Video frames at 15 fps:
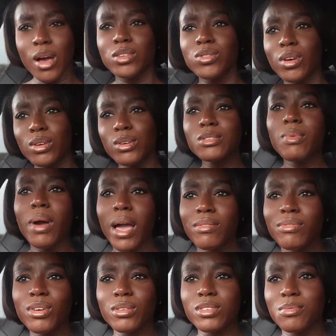So I use my
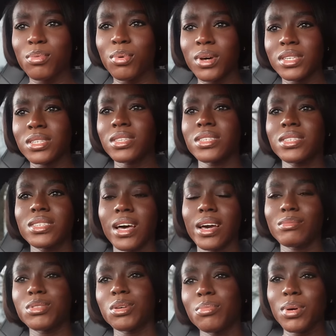Avios points this
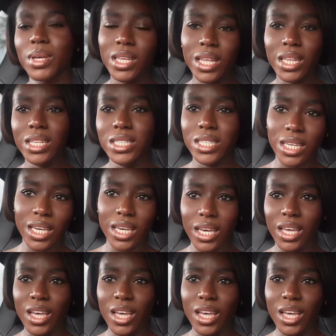time to book another ticket